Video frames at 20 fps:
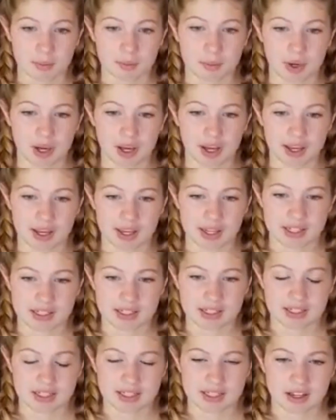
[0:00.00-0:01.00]

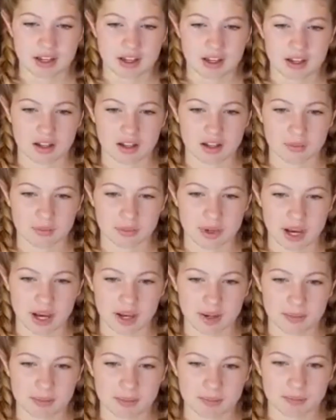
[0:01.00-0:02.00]
But
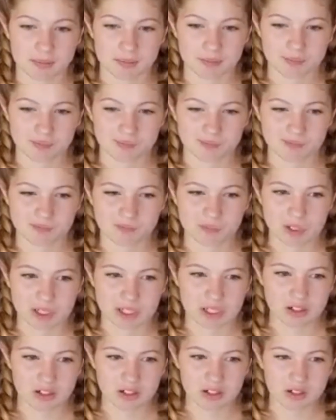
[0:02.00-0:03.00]
I
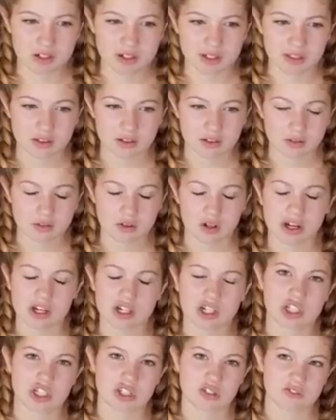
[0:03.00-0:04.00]
bring her in the
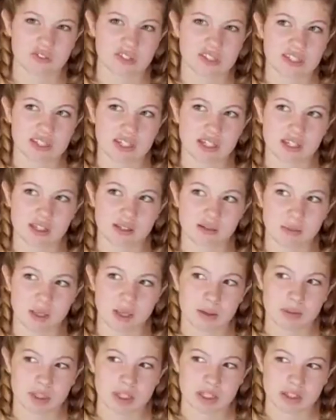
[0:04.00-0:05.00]
garage if it's getting
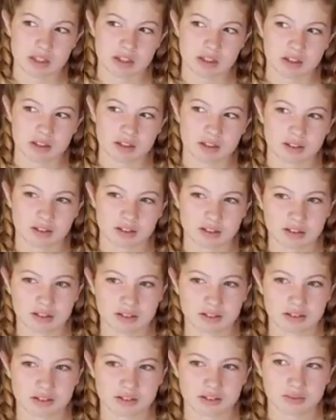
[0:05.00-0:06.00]
maybe
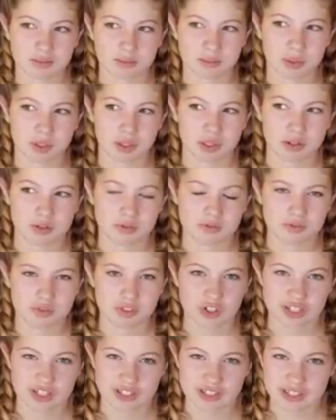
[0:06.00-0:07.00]
below
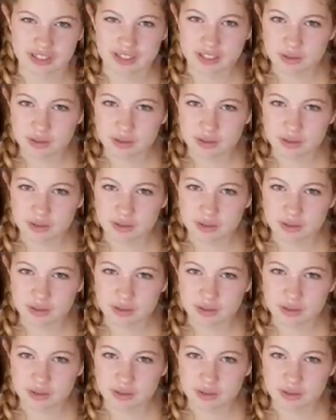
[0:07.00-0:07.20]
freezing